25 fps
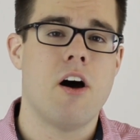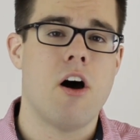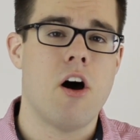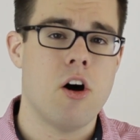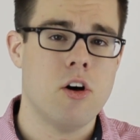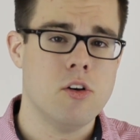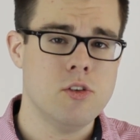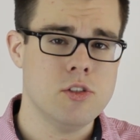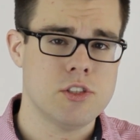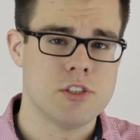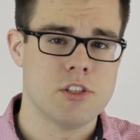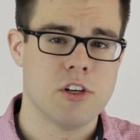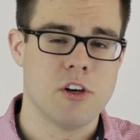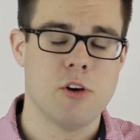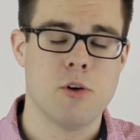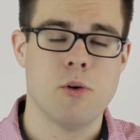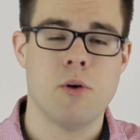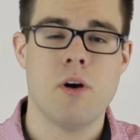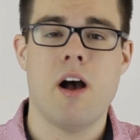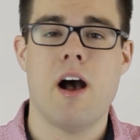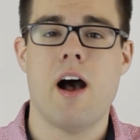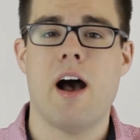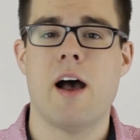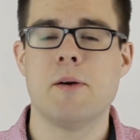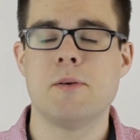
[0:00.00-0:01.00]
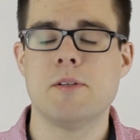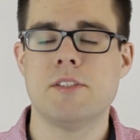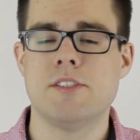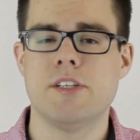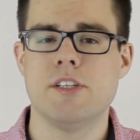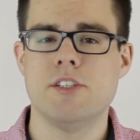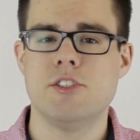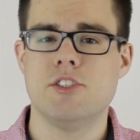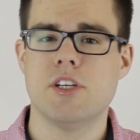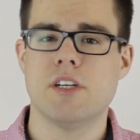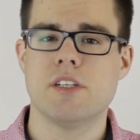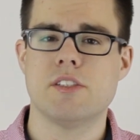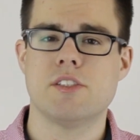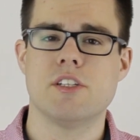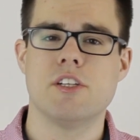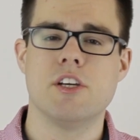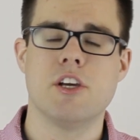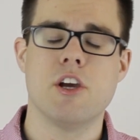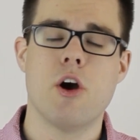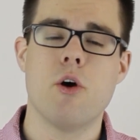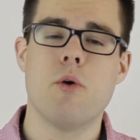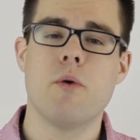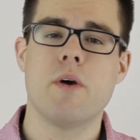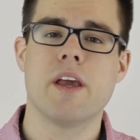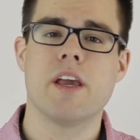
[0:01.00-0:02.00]
Also, I would suggest
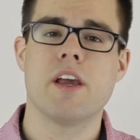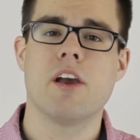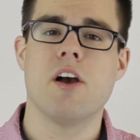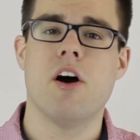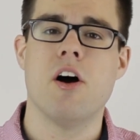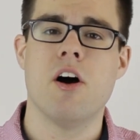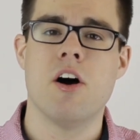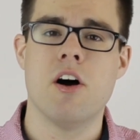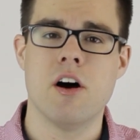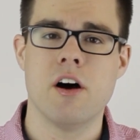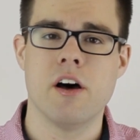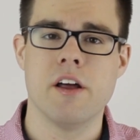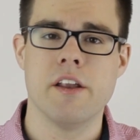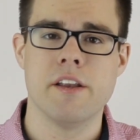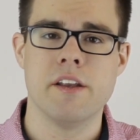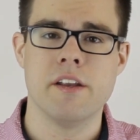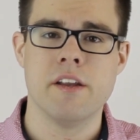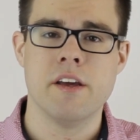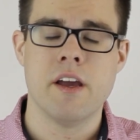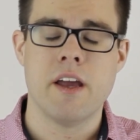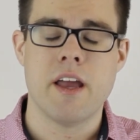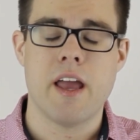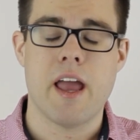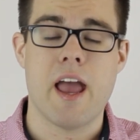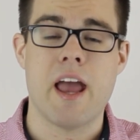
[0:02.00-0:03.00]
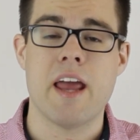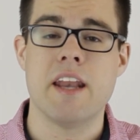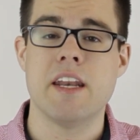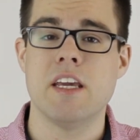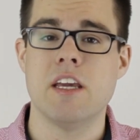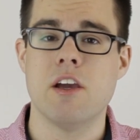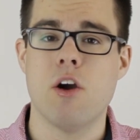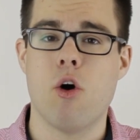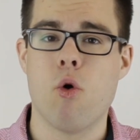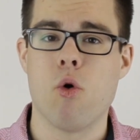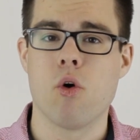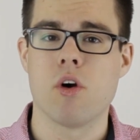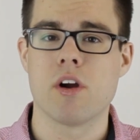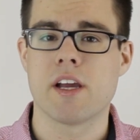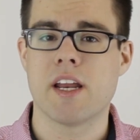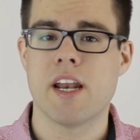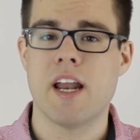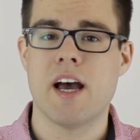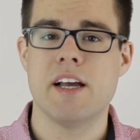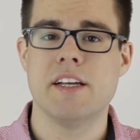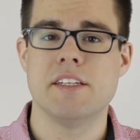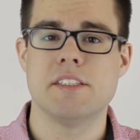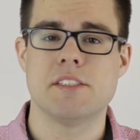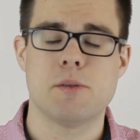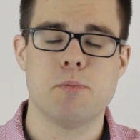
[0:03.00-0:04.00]
going on any
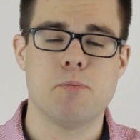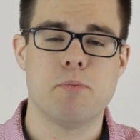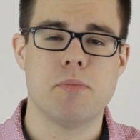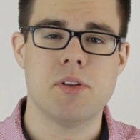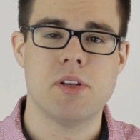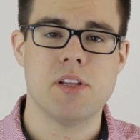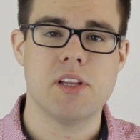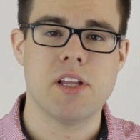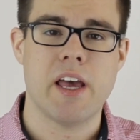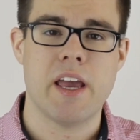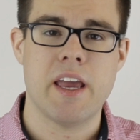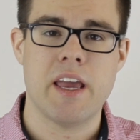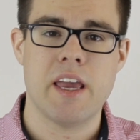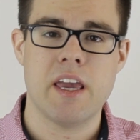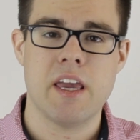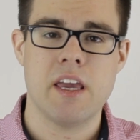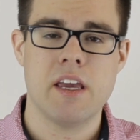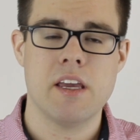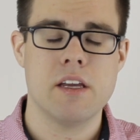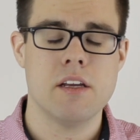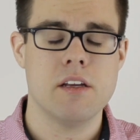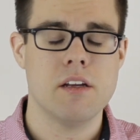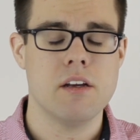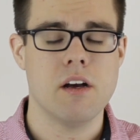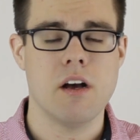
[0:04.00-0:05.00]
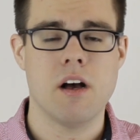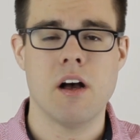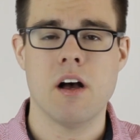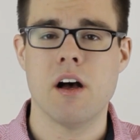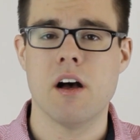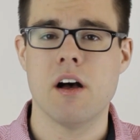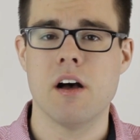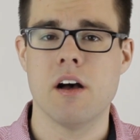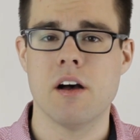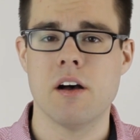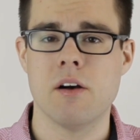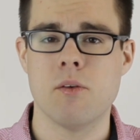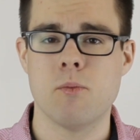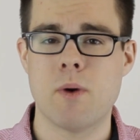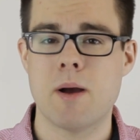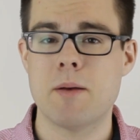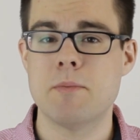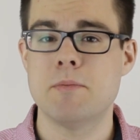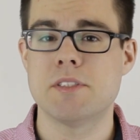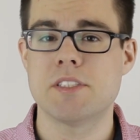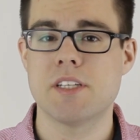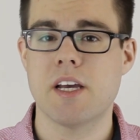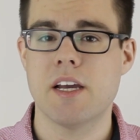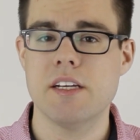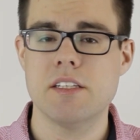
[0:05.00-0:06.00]
organized play
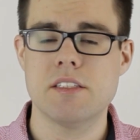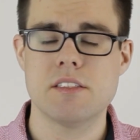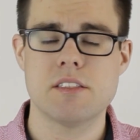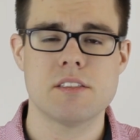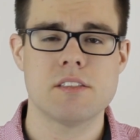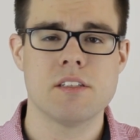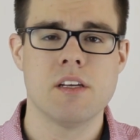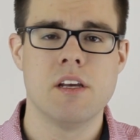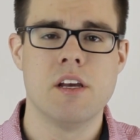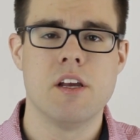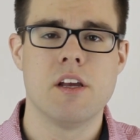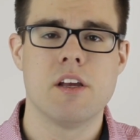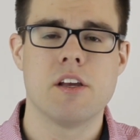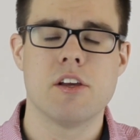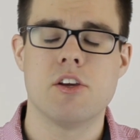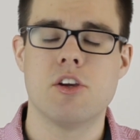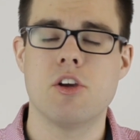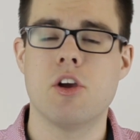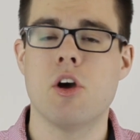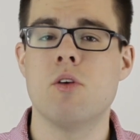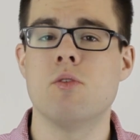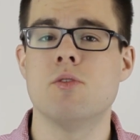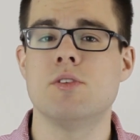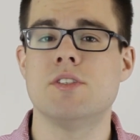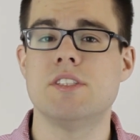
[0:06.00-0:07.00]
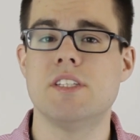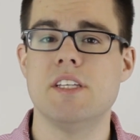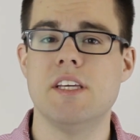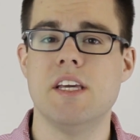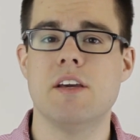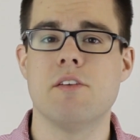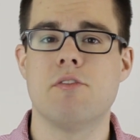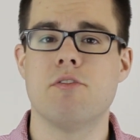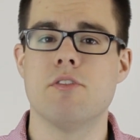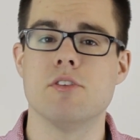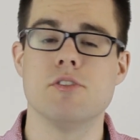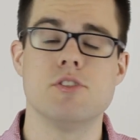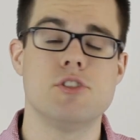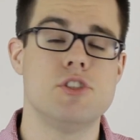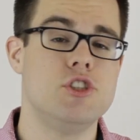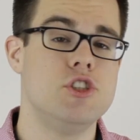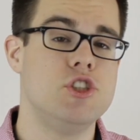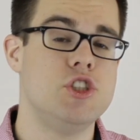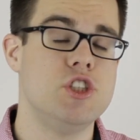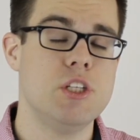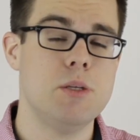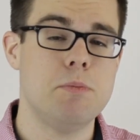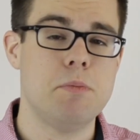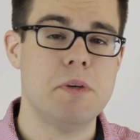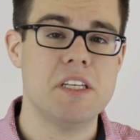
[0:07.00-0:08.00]
websites. Go see if there's
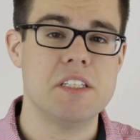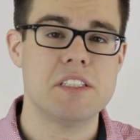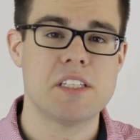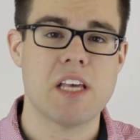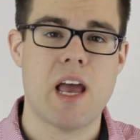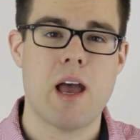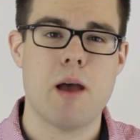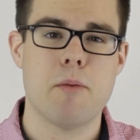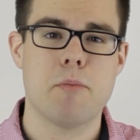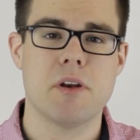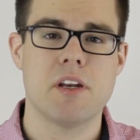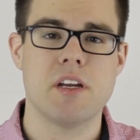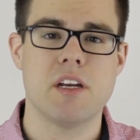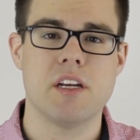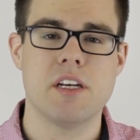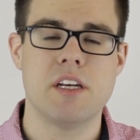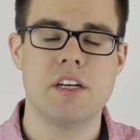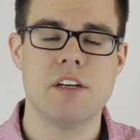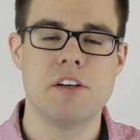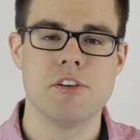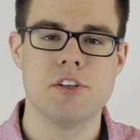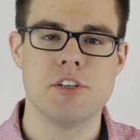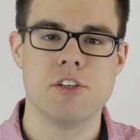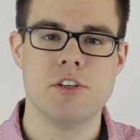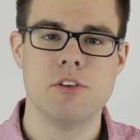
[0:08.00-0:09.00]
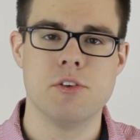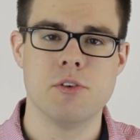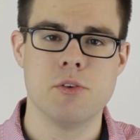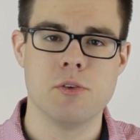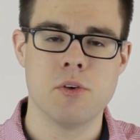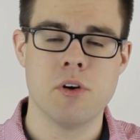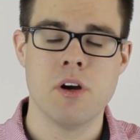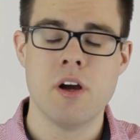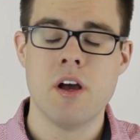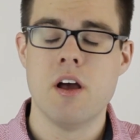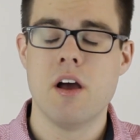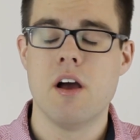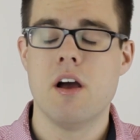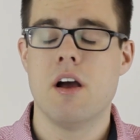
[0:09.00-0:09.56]
GPs happening near you,